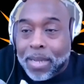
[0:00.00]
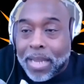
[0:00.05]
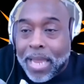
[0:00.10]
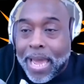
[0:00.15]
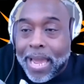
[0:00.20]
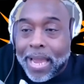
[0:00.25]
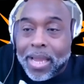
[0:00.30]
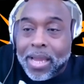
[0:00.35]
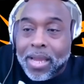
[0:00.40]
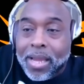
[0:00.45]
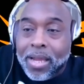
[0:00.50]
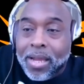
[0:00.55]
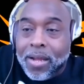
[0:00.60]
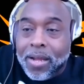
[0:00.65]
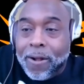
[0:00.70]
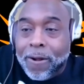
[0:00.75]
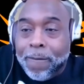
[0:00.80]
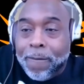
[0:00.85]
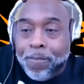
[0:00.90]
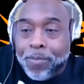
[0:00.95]
Black
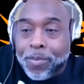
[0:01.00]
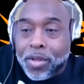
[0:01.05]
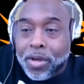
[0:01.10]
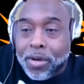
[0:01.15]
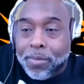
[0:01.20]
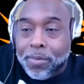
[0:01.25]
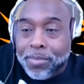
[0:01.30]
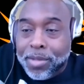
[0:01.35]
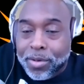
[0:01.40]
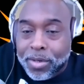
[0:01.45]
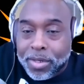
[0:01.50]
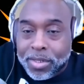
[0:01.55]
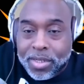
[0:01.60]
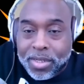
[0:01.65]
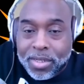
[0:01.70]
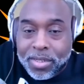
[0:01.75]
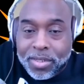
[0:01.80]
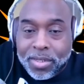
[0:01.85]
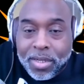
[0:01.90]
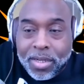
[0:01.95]

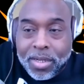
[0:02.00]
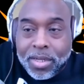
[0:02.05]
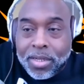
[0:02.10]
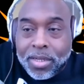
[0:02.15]
communities.